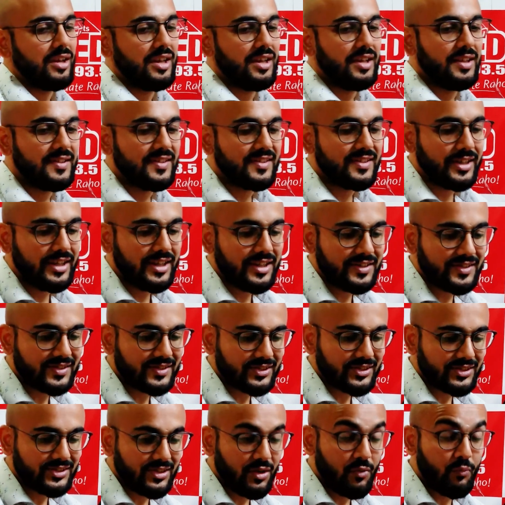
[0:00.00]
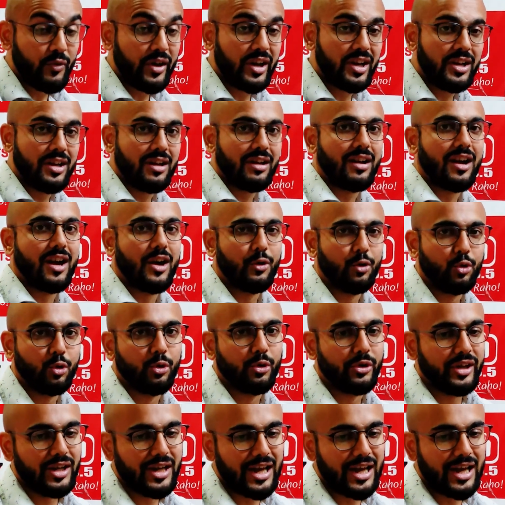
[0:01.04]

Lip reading: He stays somewhere near Kadugodi,